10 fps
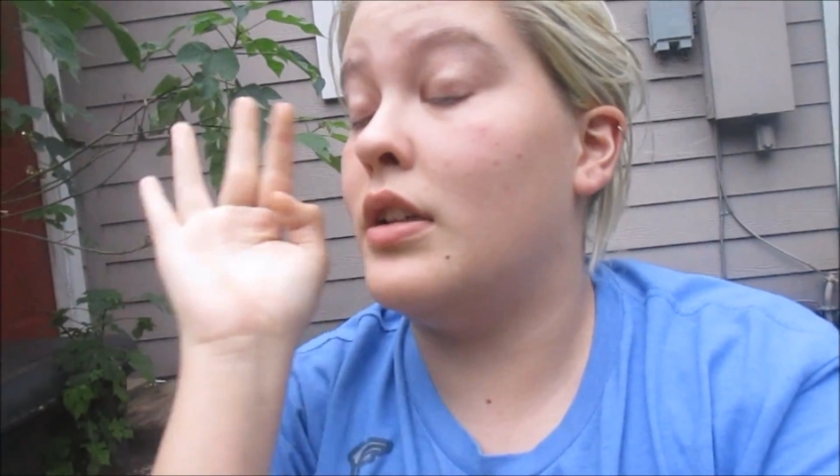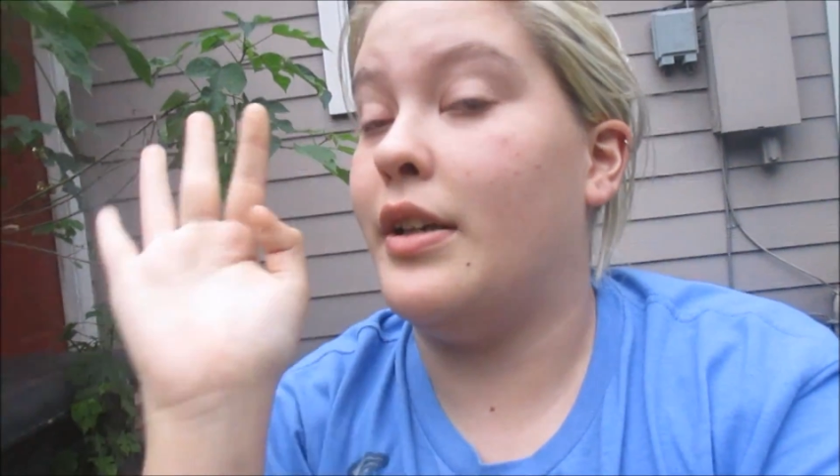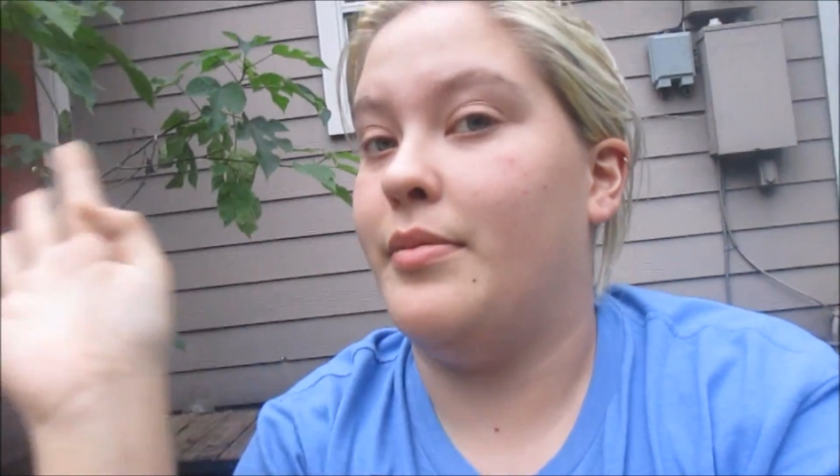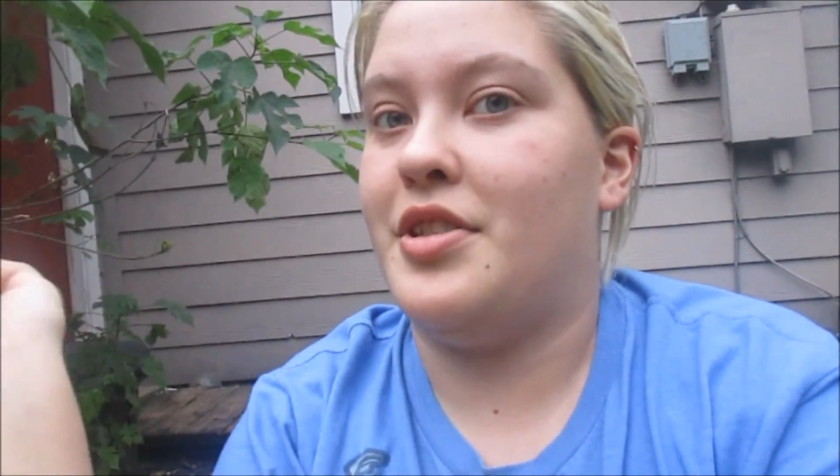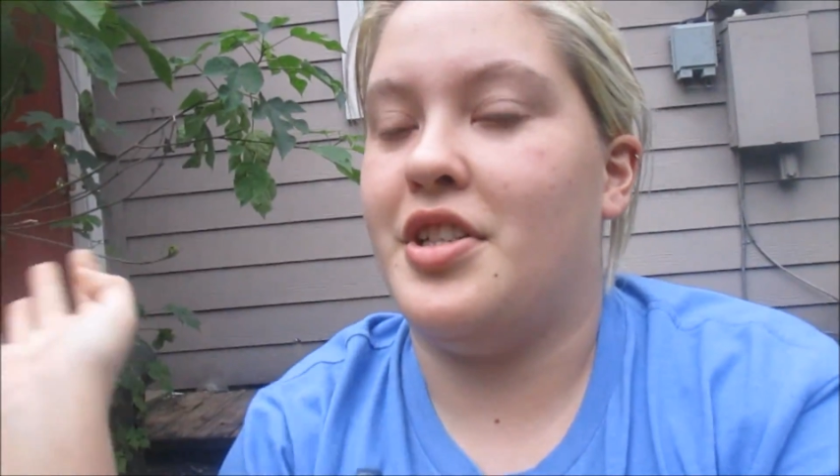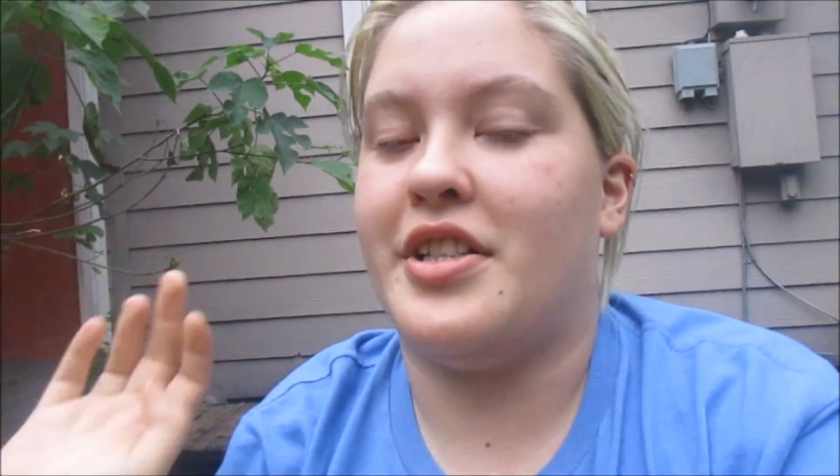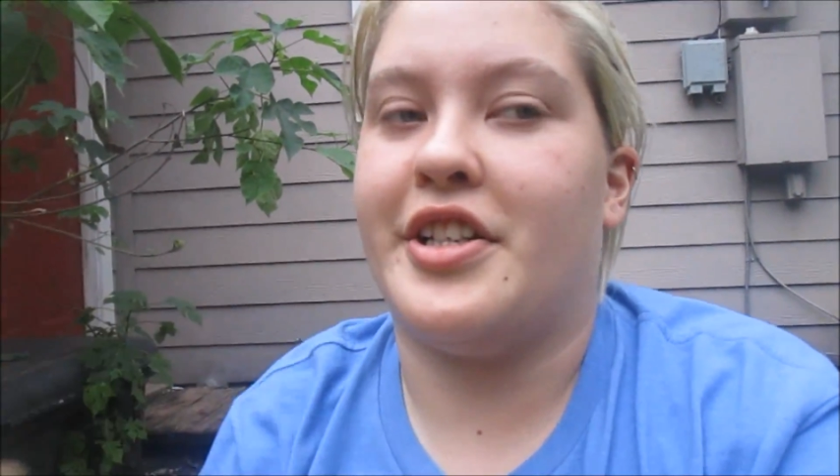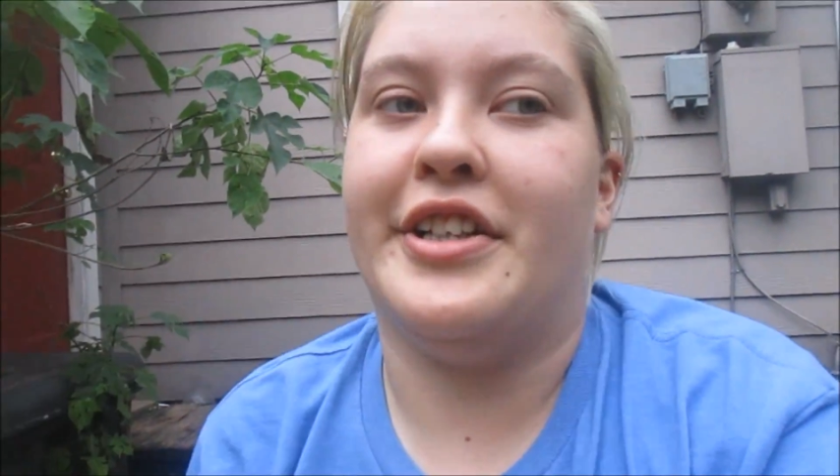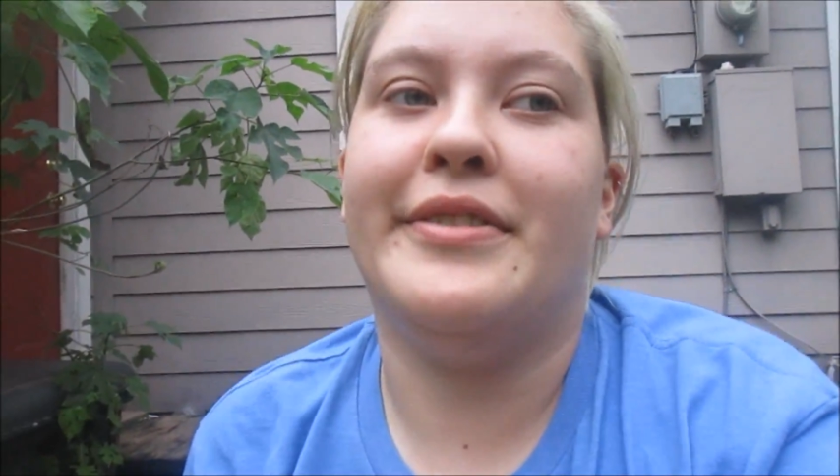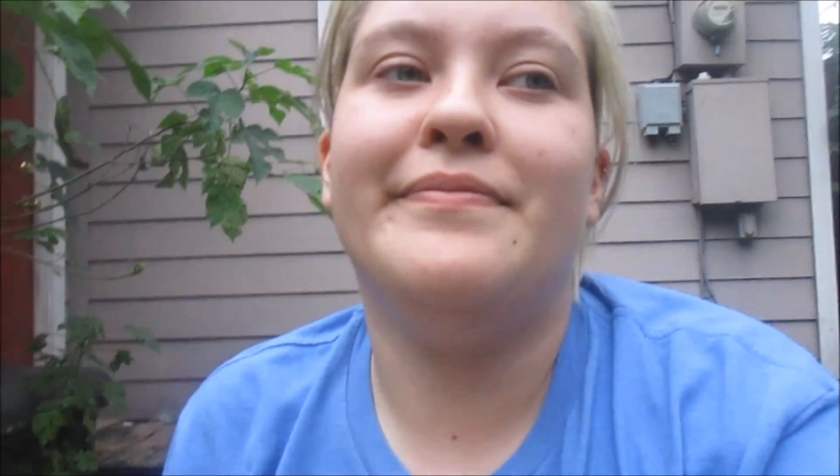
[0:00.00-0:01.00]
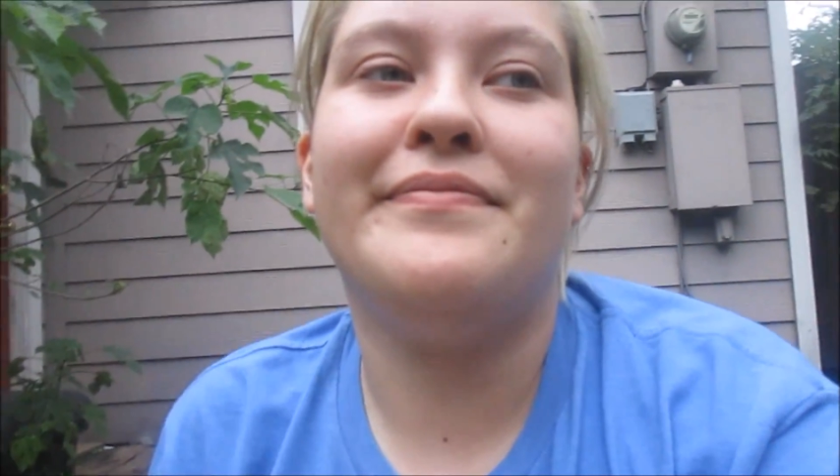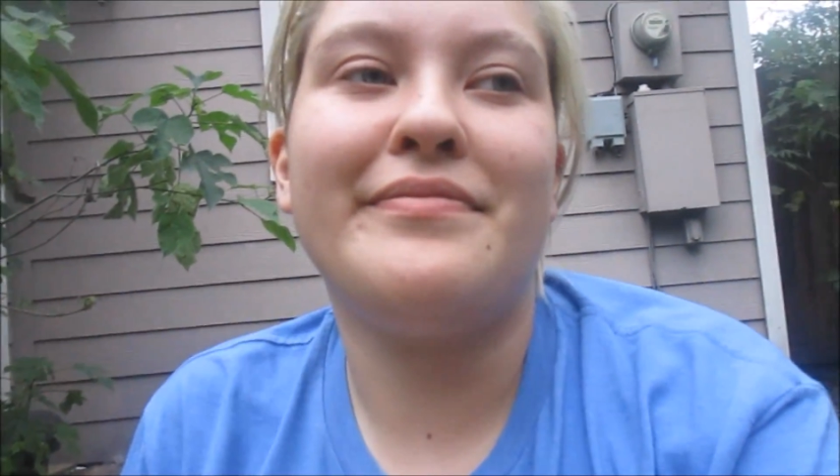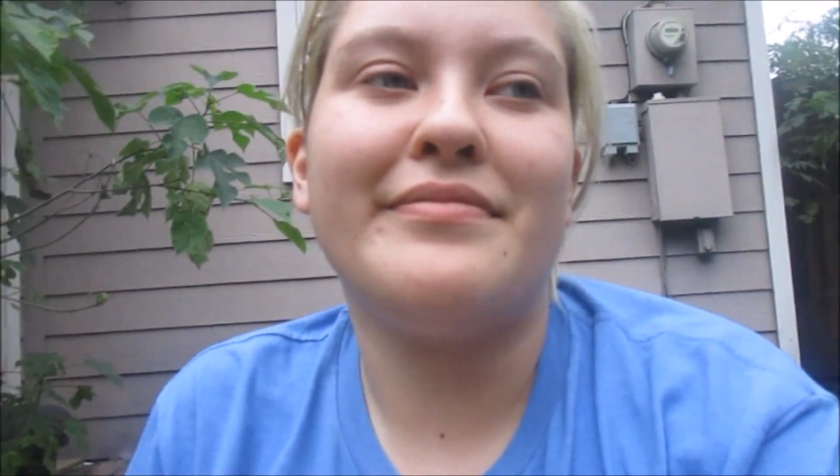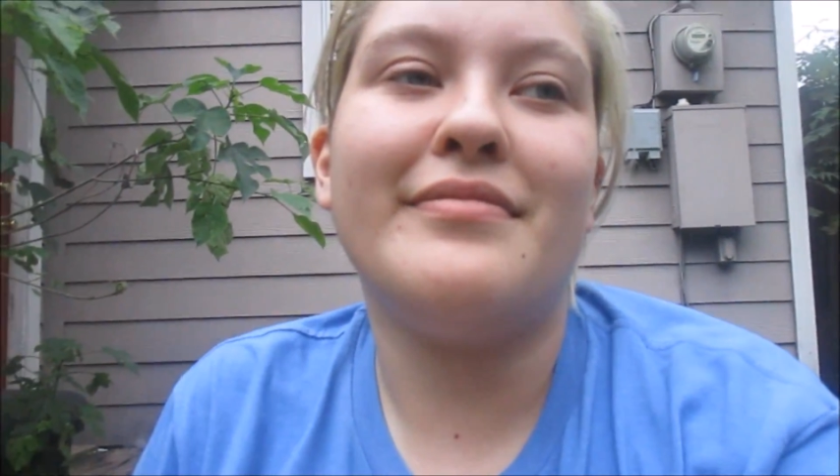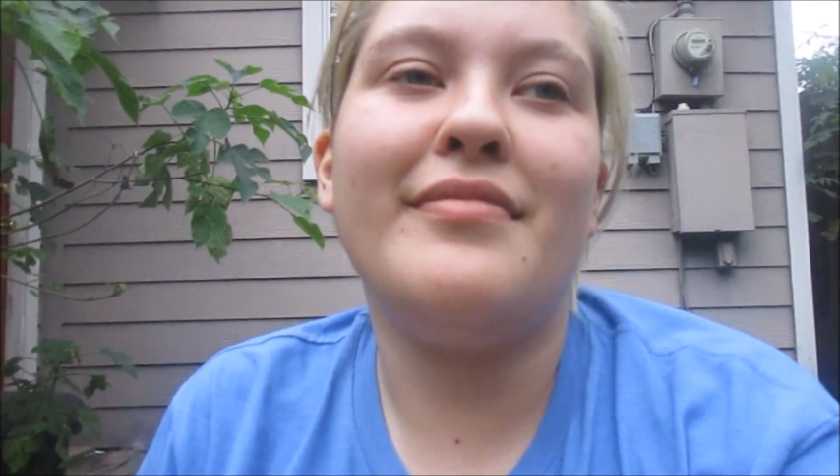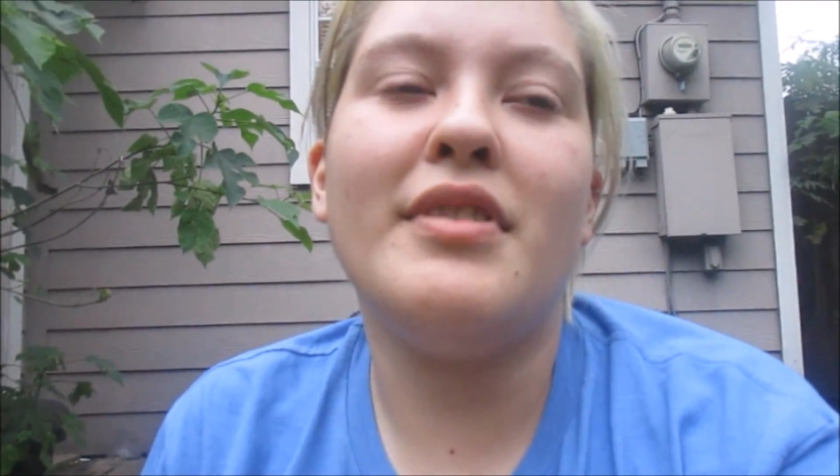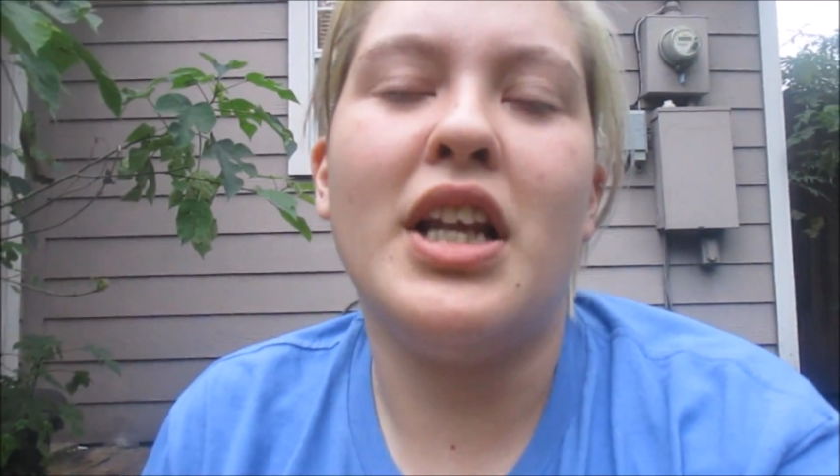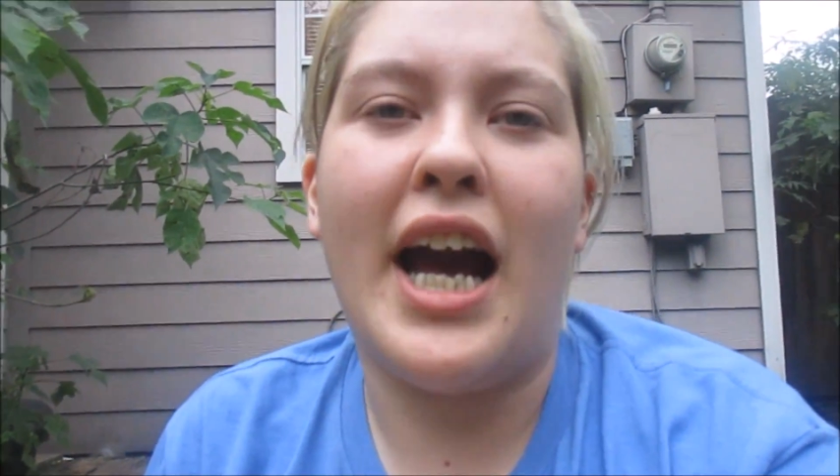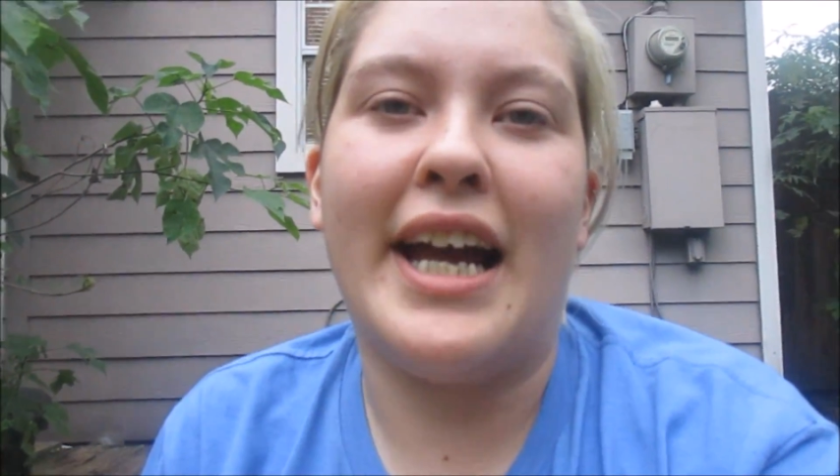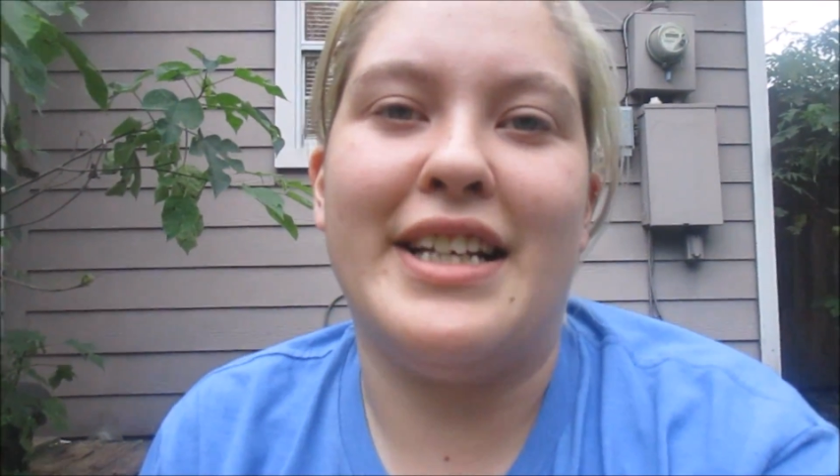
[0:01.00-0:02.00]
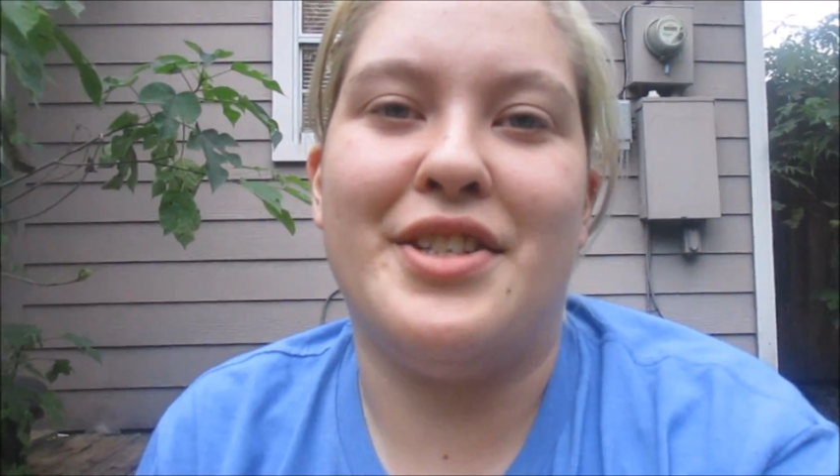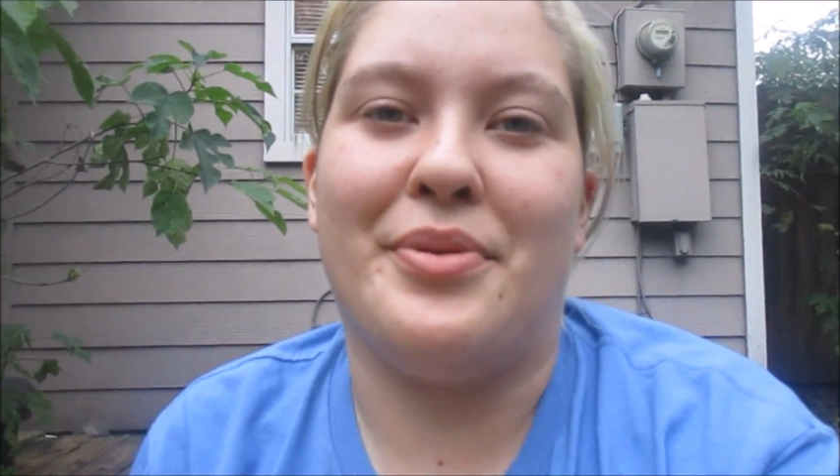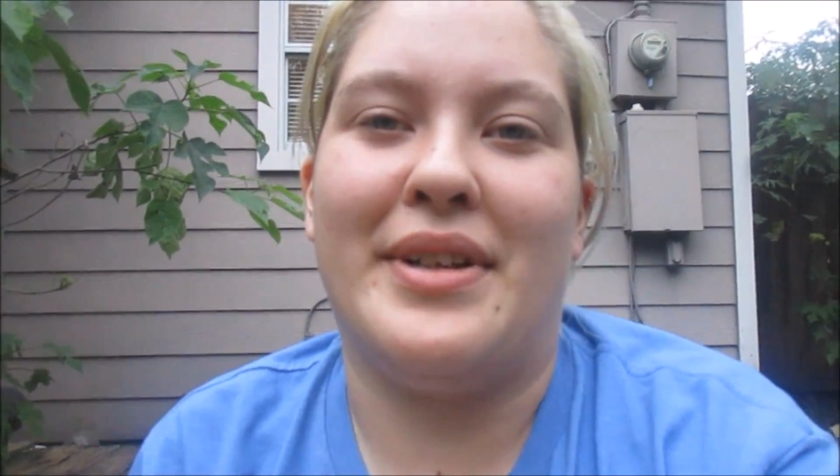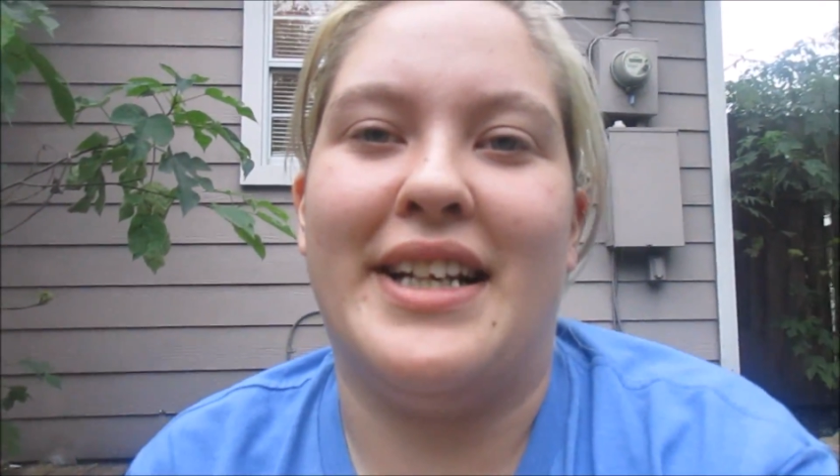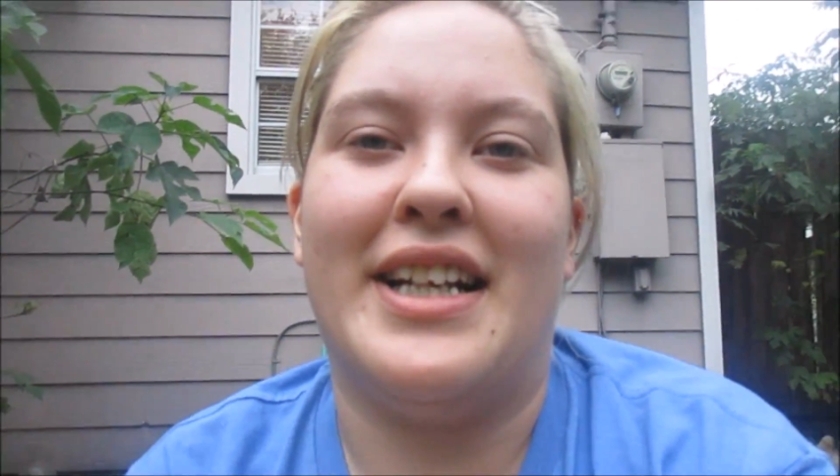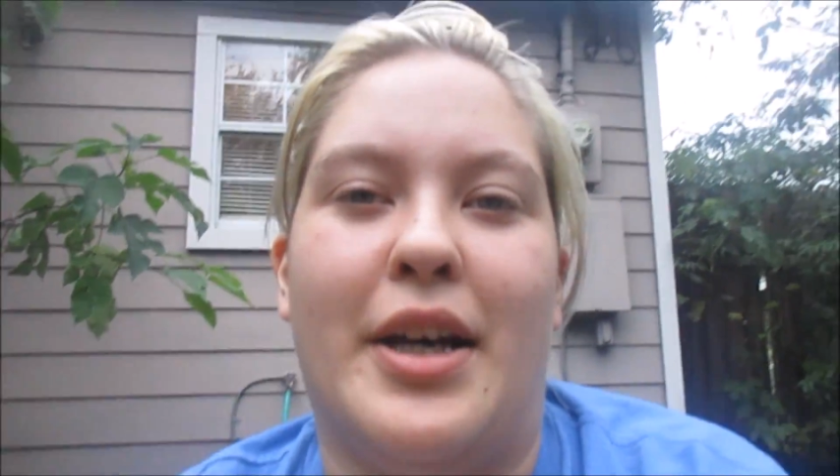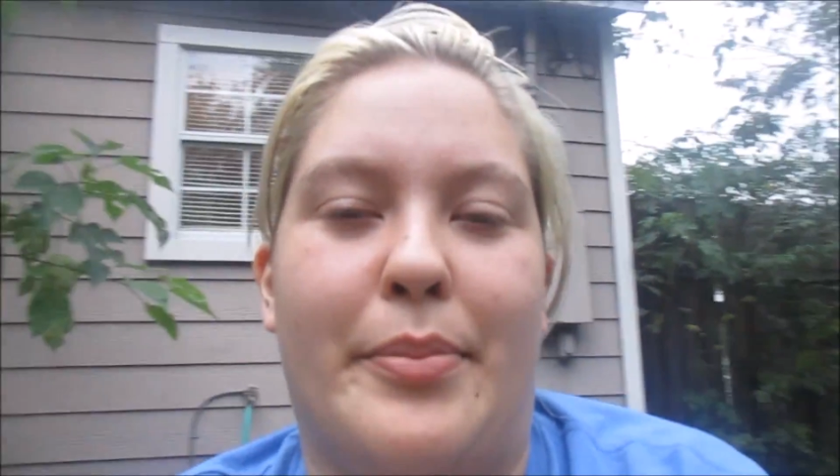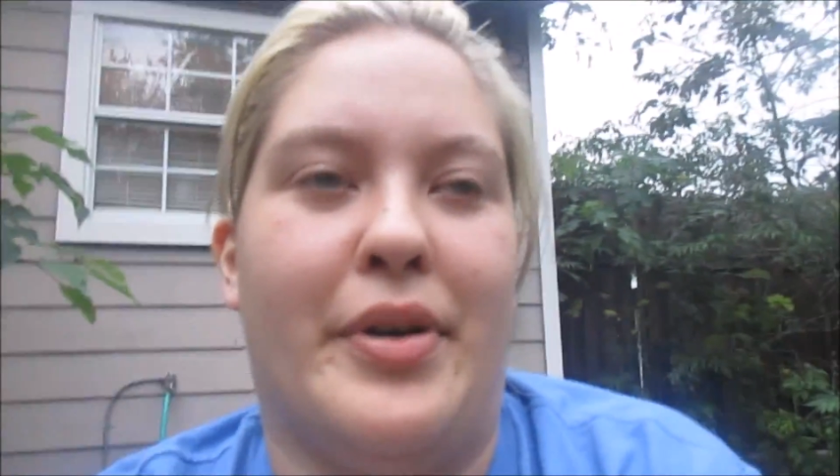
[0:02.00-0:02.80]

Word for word: just good. I enjoyed it a